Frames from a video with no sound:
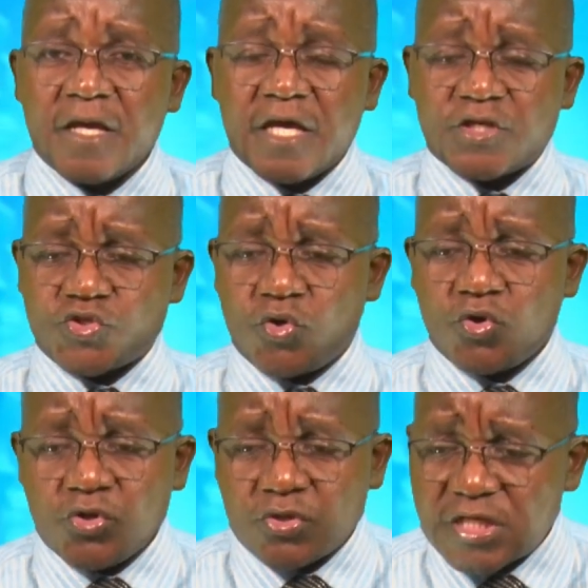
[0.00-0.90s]
And
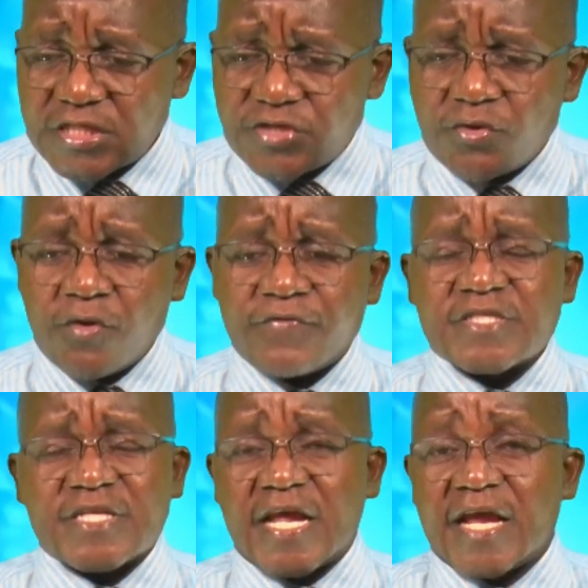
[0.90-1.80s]
so the children of
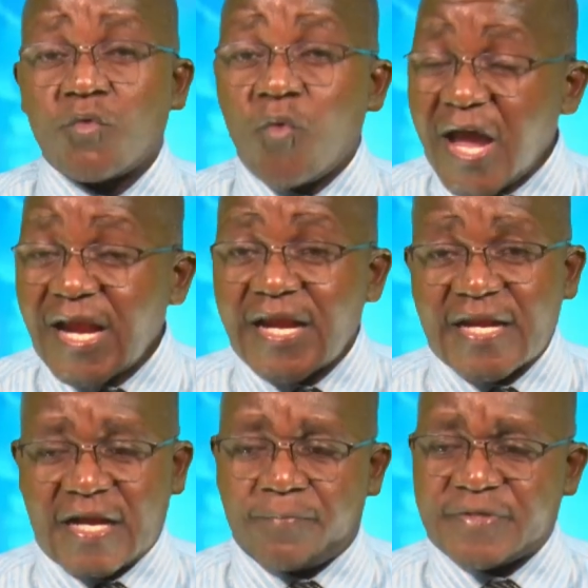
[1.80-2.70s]
Israel, while
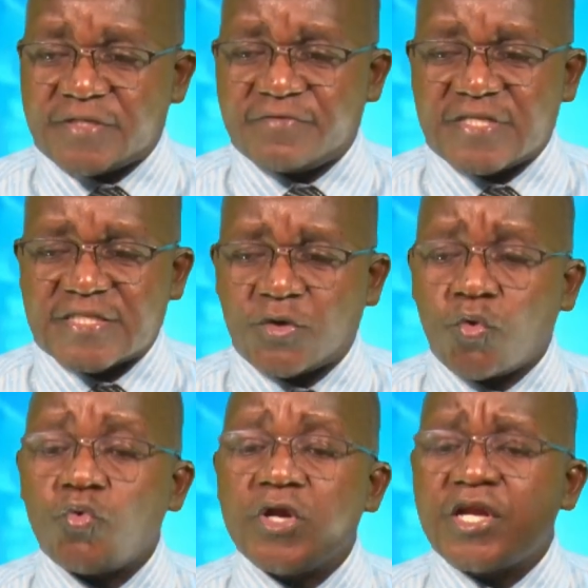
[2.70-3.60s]
in captivity,
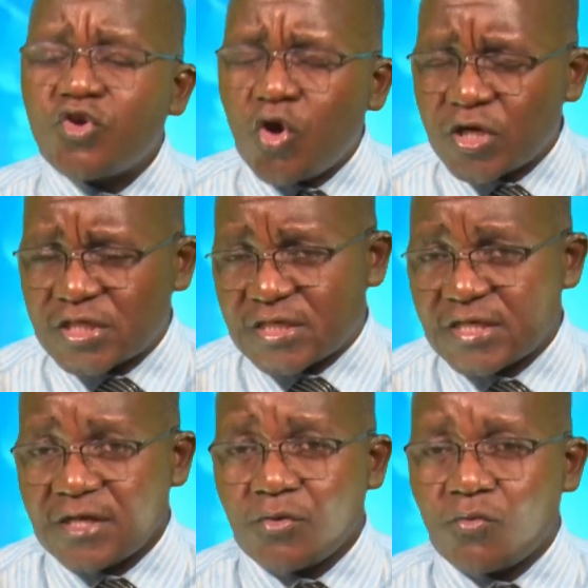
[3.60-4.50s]
could not
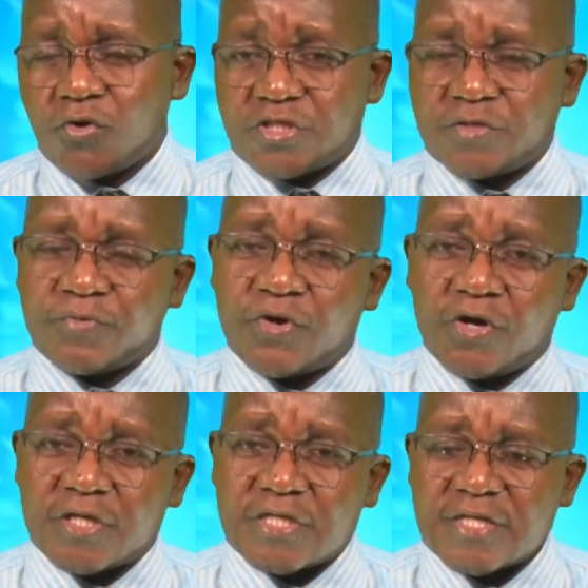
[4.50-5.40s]
worship
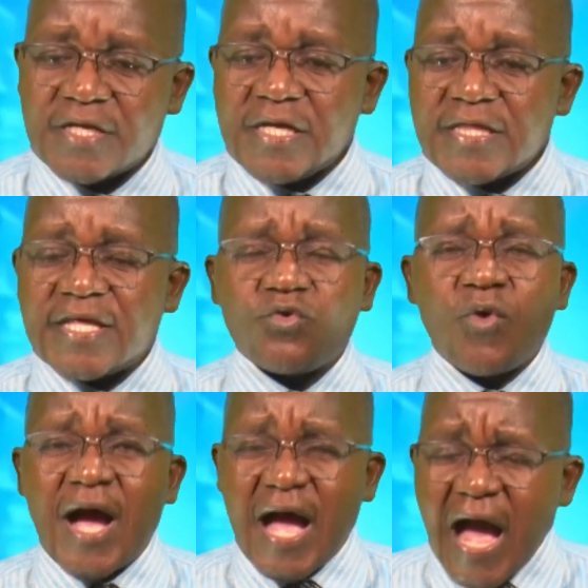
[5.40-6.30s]
God. They
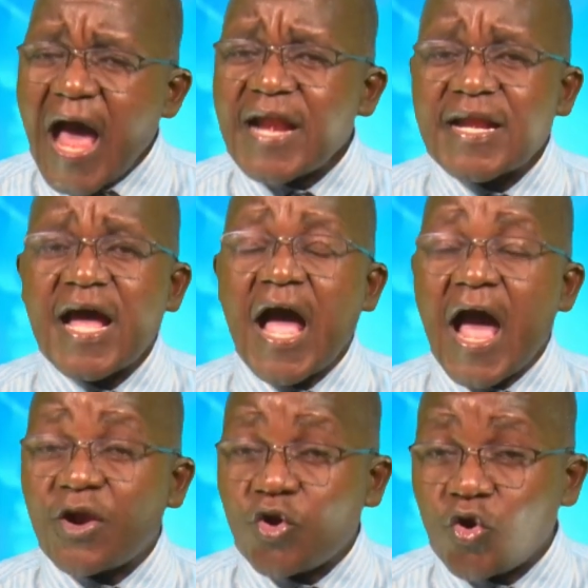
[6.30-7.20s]
were under
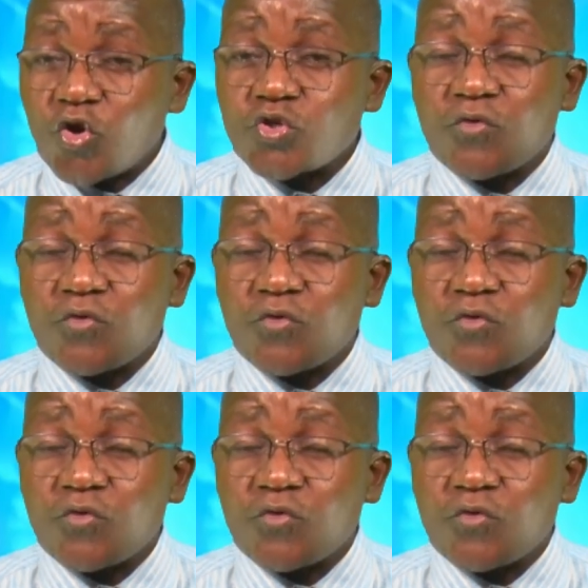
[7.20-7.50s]
a lot